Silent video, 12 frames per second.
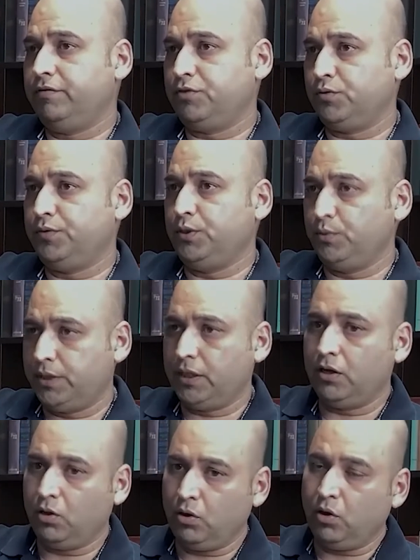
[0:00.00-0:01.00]
So we don't
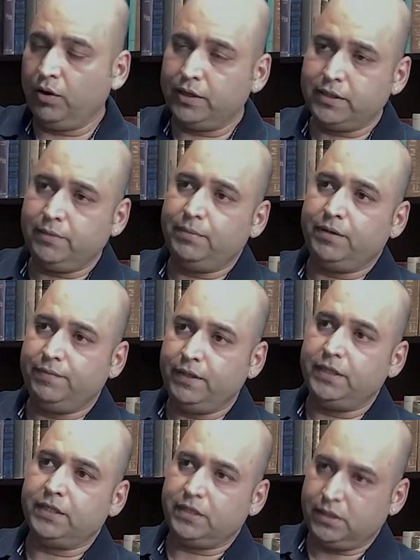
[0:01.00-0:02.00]
tell how long is it, but we
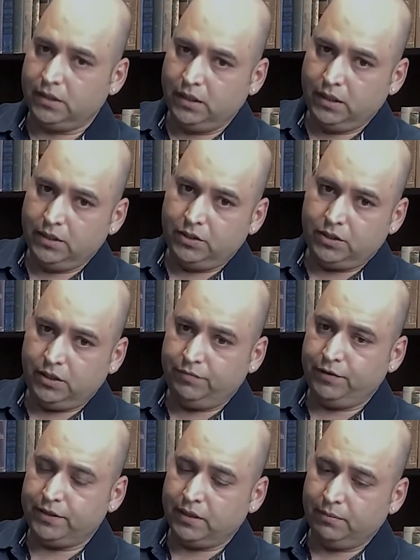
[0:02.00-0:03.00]
just see,
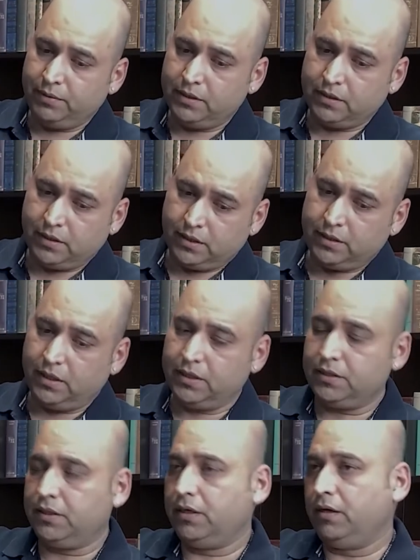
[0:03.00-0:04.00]
for example, is an
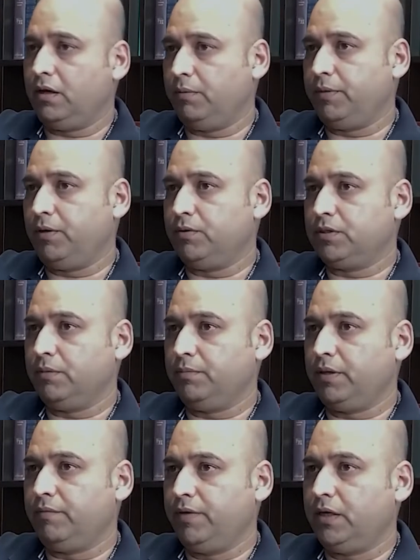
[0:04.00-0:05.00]
accident coming or
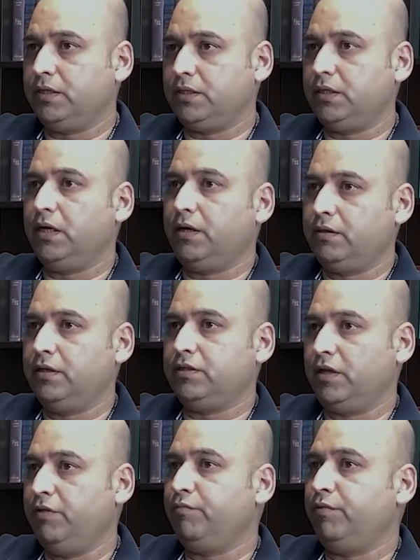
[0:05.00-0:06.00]
something, we can see that there's
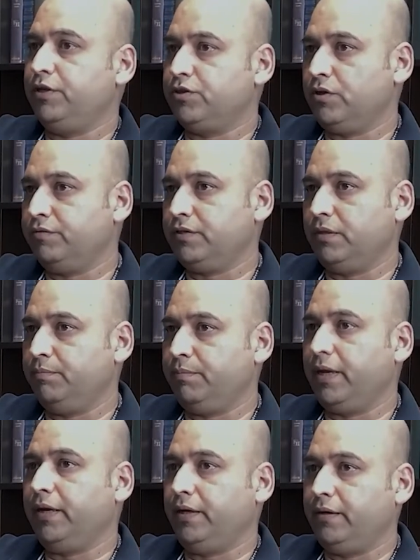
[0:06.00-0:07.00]
influence of some
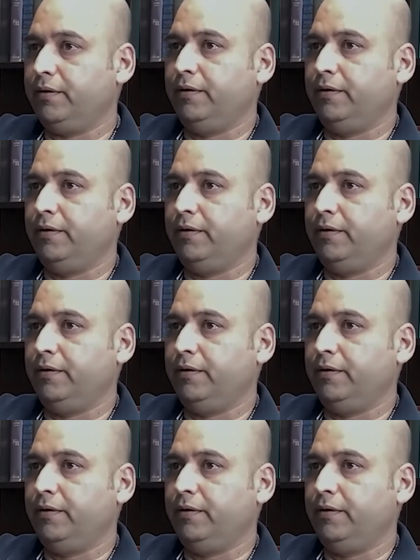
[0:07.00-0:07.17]
planet